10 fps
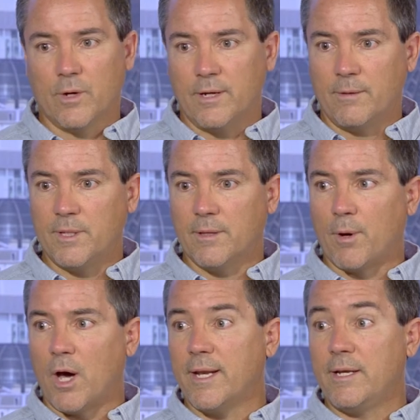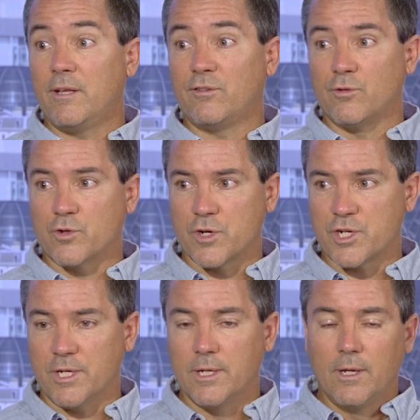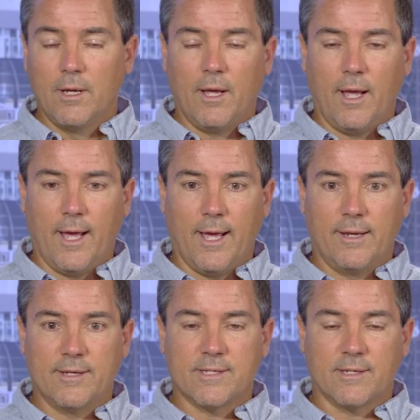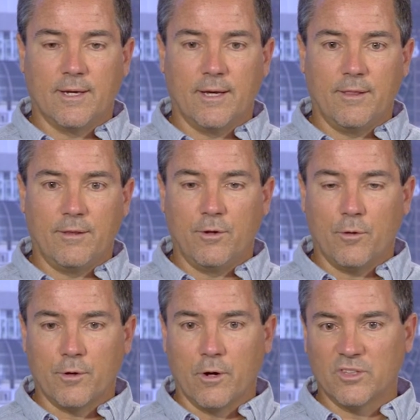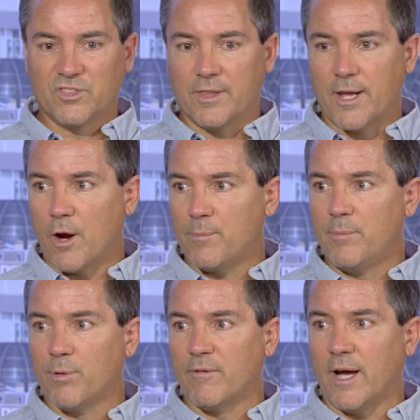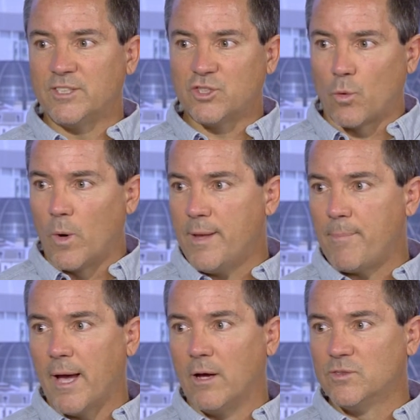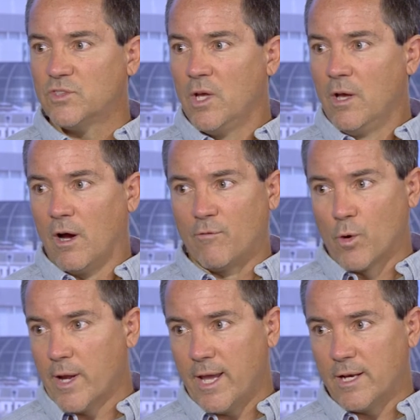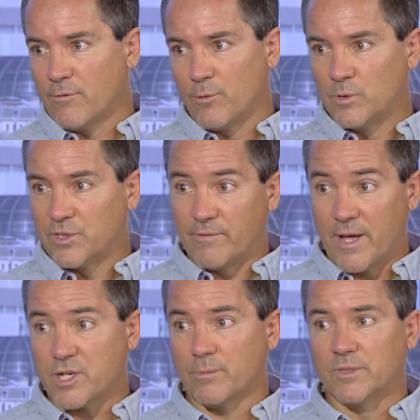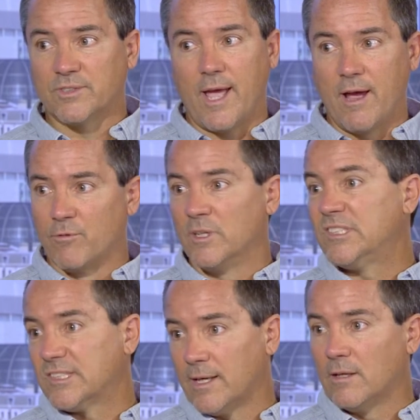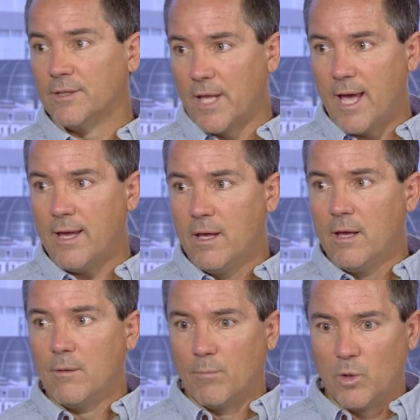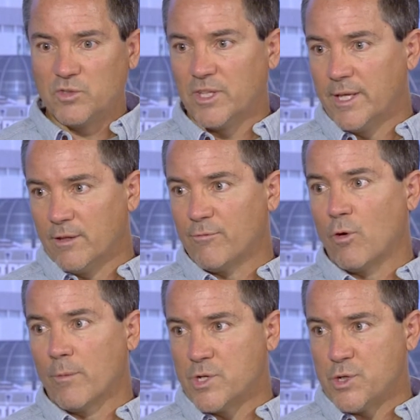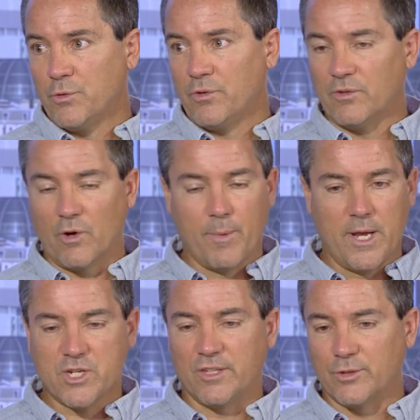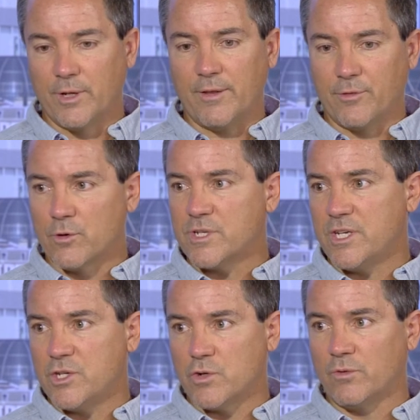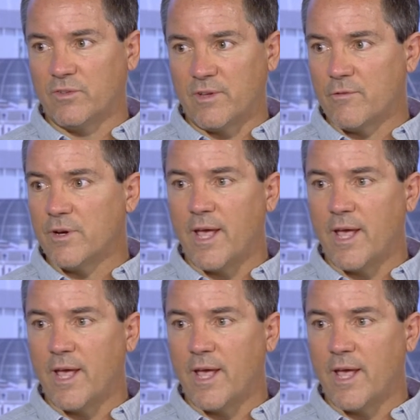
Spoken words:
right. I mean, the body needs nutrition. And the Gerson therapy provides 20 pounds of organic fruits and vegetables every single day, mostly in the form of juices. Our patients are getting 13 juices every